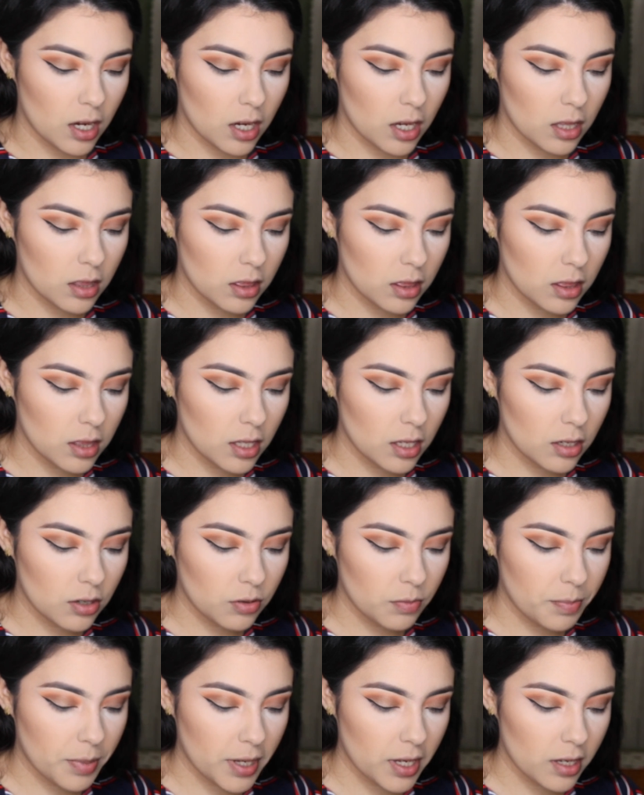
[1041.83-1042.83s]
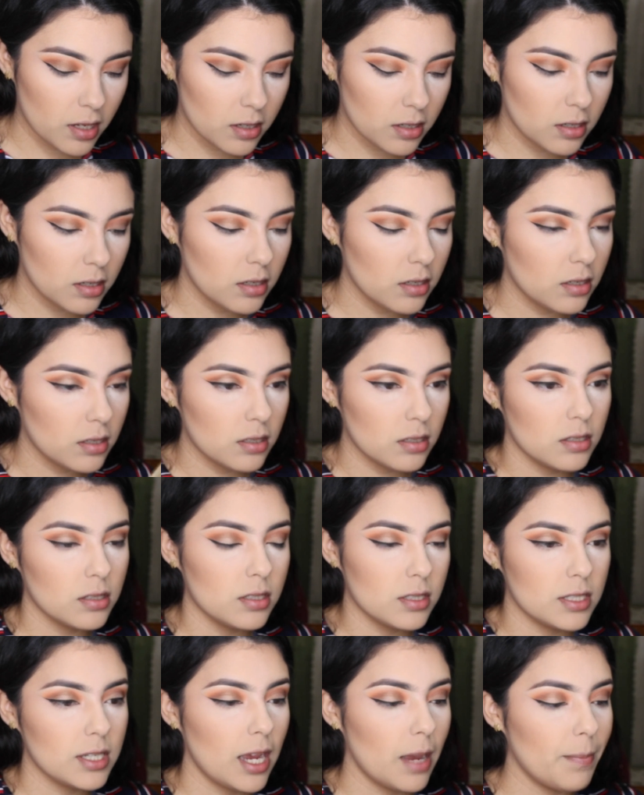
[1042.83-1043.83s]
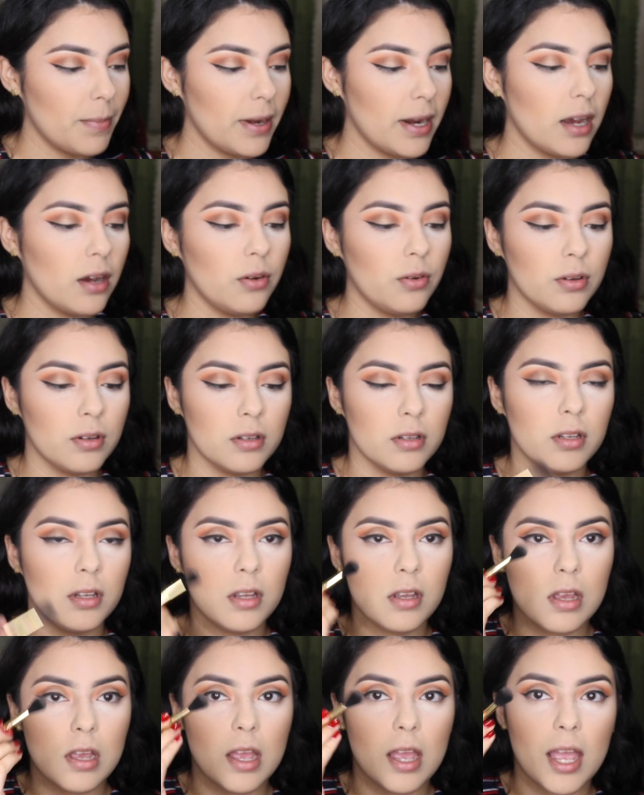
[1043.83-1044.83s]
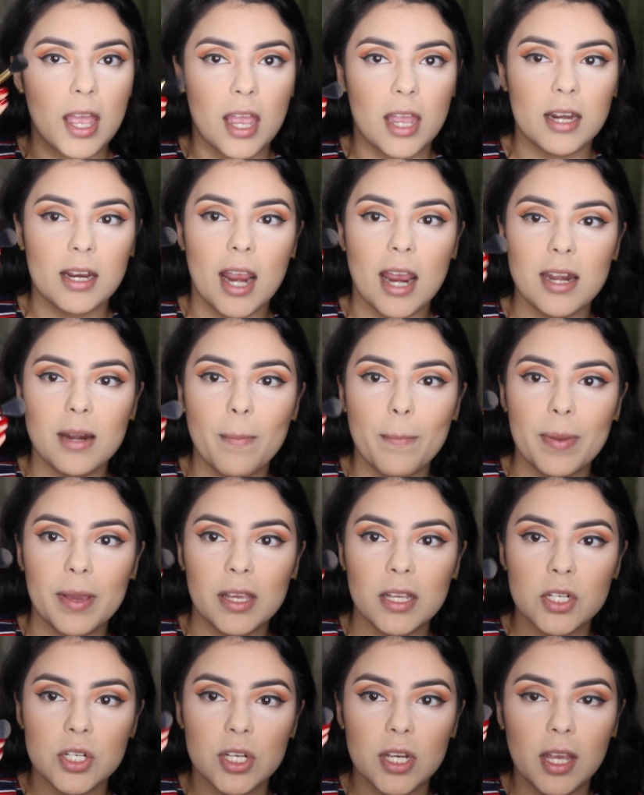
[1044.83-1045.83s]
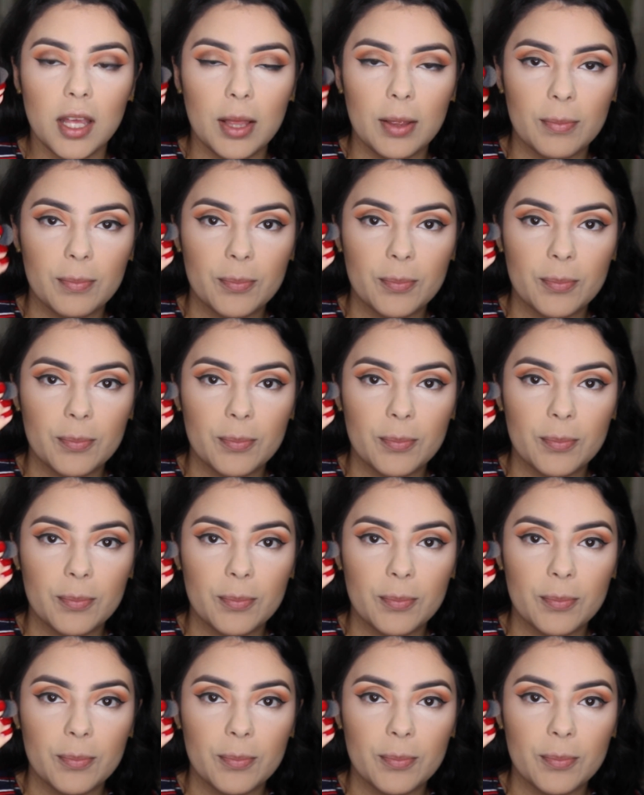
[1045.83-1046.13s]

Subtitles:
A little bit, tap it out, and kind of pinch it